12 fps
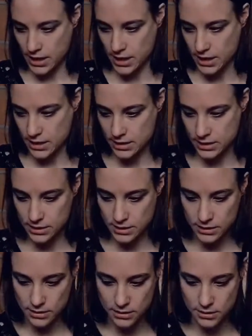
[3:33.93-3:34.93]

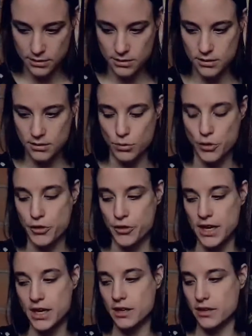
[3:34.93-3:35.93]
and
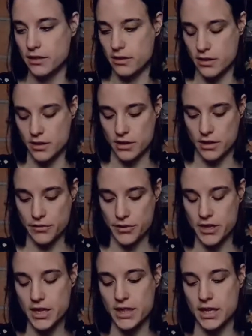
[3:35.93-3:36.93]
the other
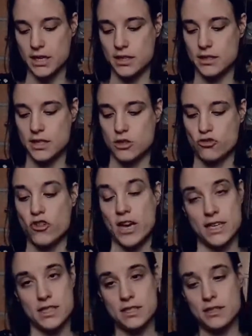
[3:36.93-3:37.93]
thing that is
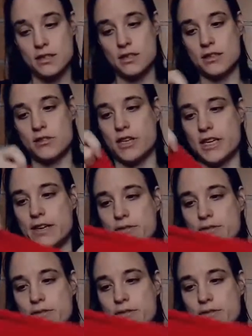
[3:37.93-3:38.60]
red that I